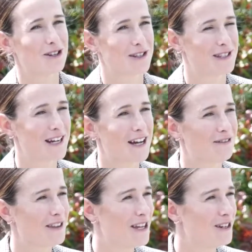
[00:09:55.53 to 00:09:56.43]
at the start
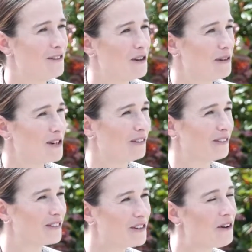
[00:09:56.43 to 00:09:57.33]
of the interview we
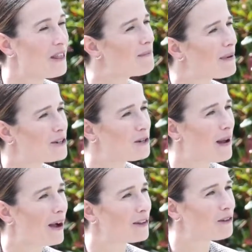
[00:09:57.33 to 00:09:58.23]
don't know that much
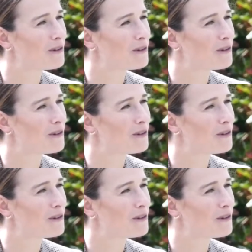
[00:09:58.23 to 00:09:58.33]
about you, and